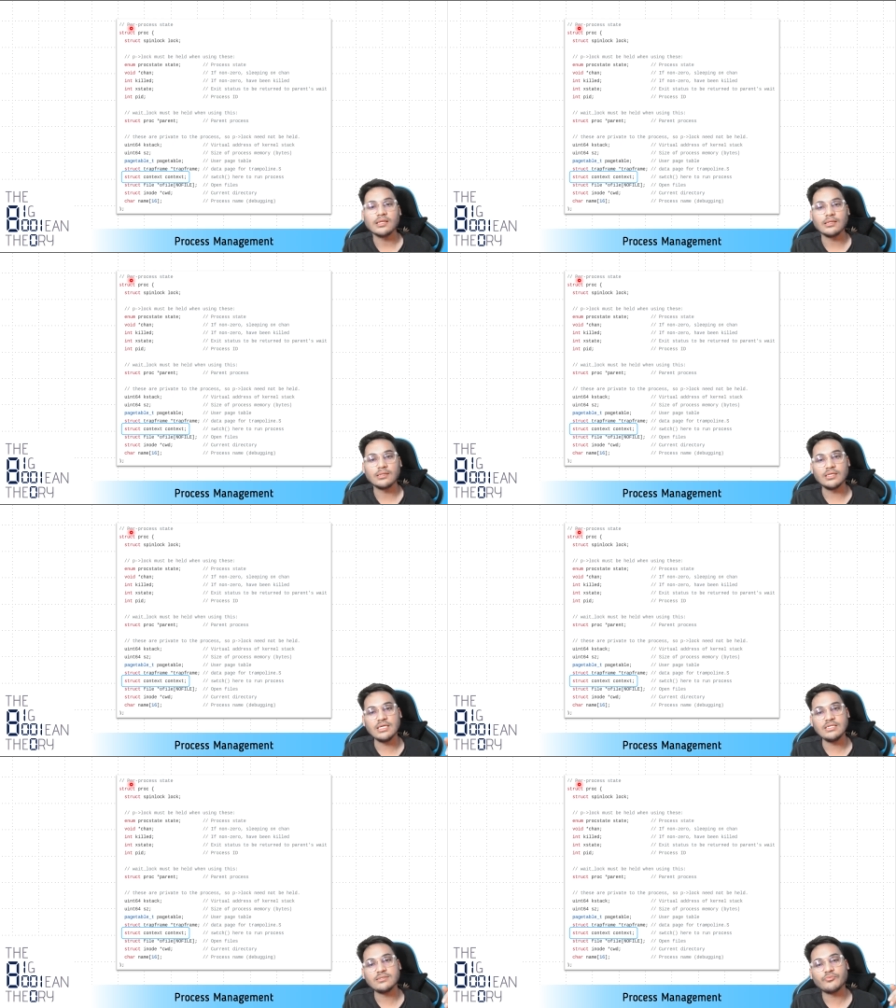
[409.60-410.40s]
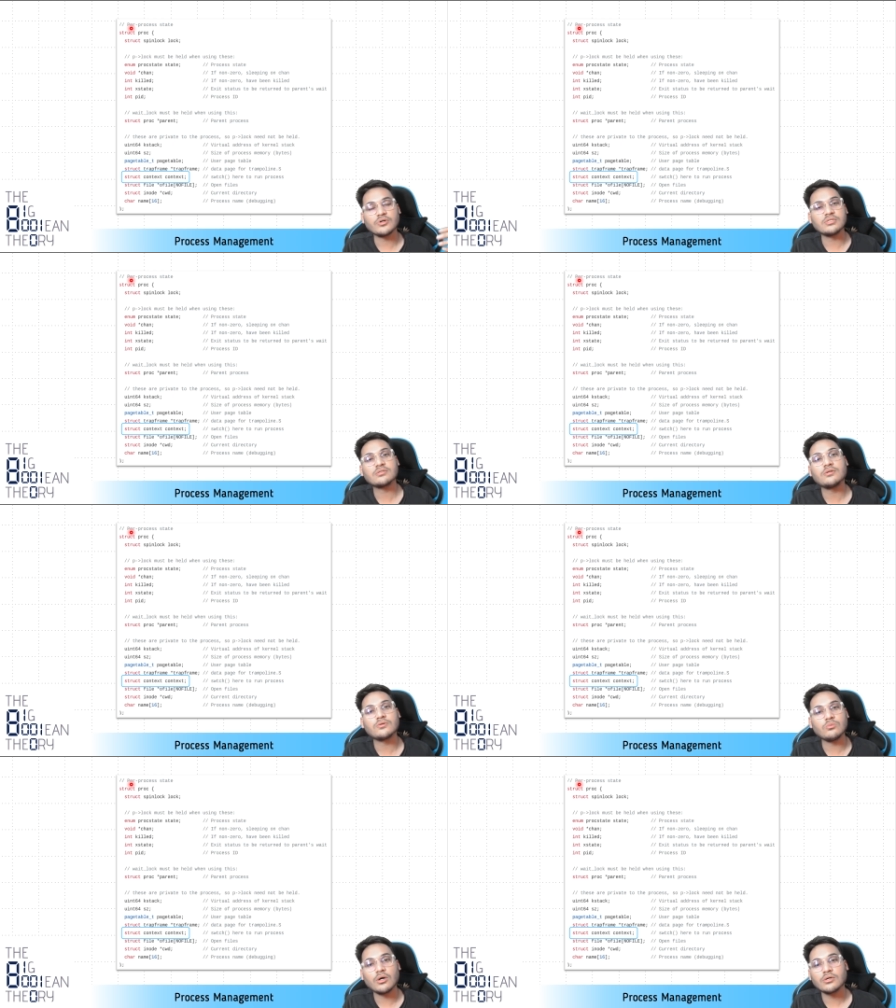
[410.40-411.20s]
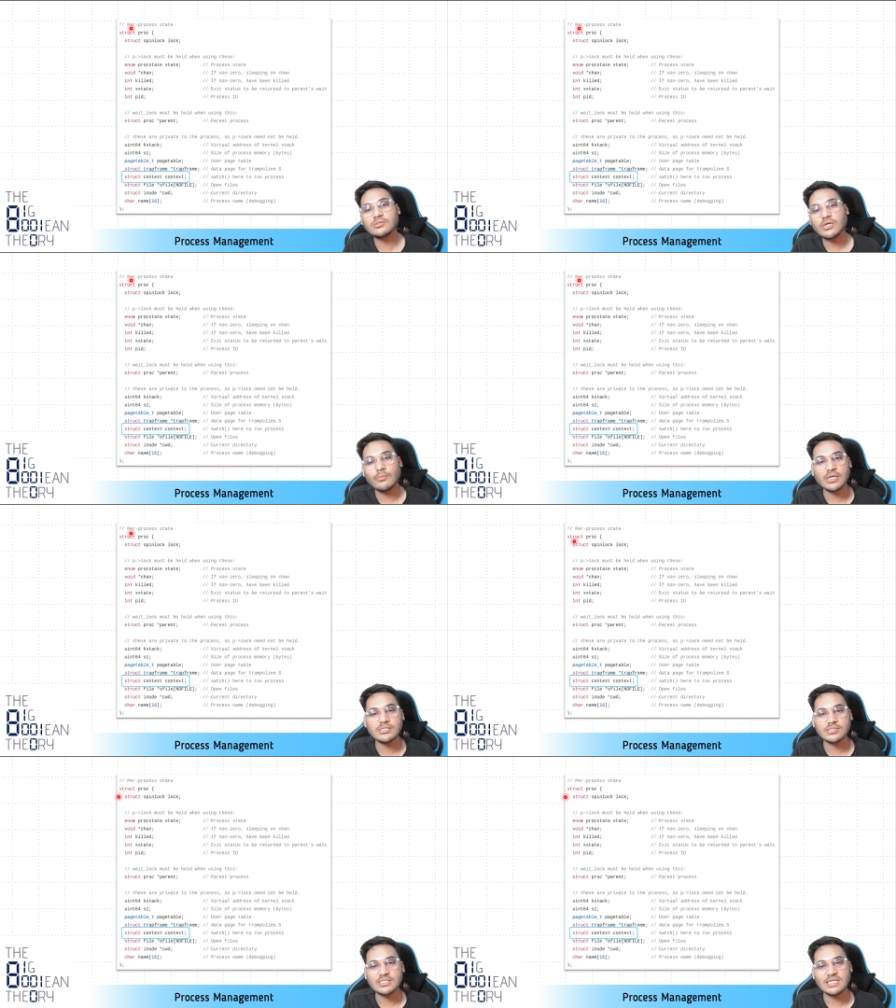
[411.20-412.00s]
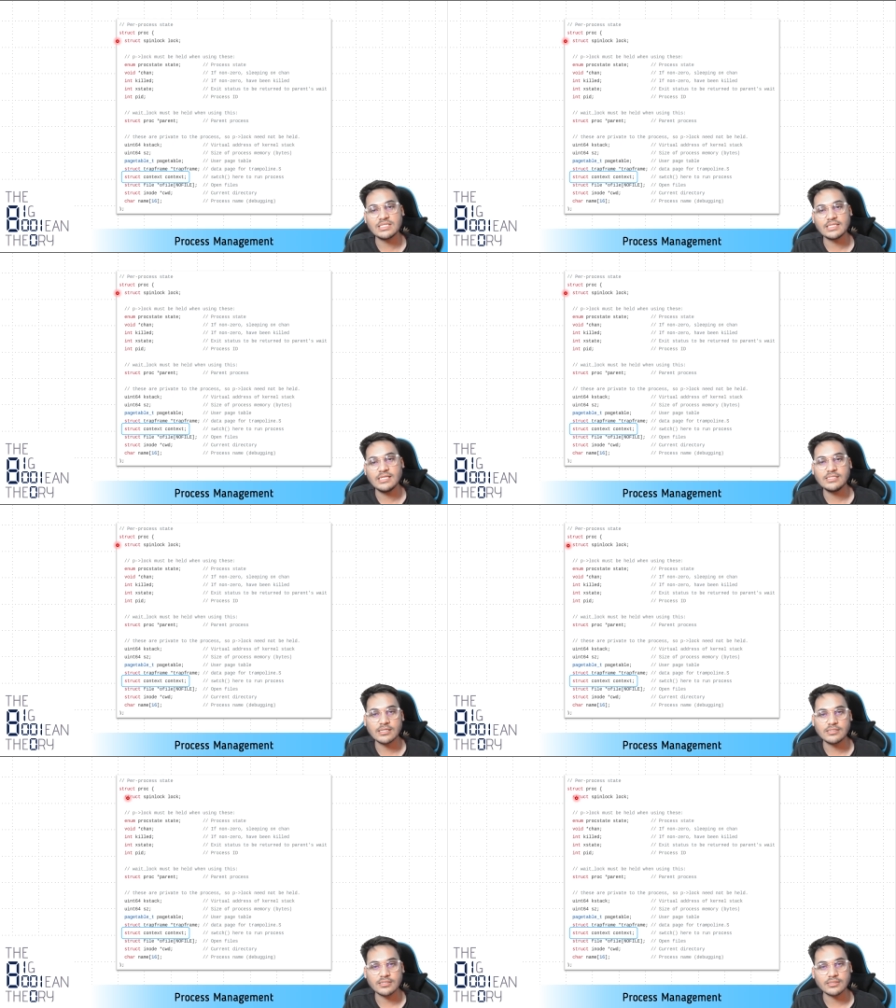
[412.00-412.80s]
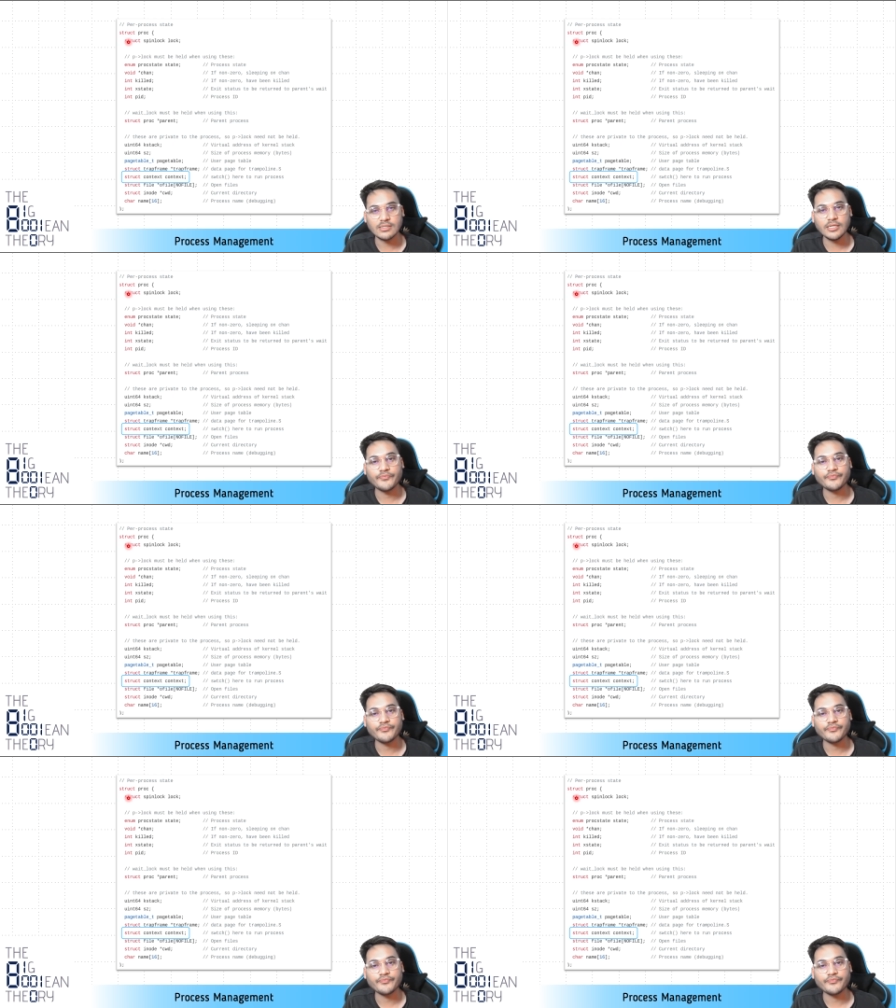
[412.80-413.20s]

these process control blocks come as C style structures, right?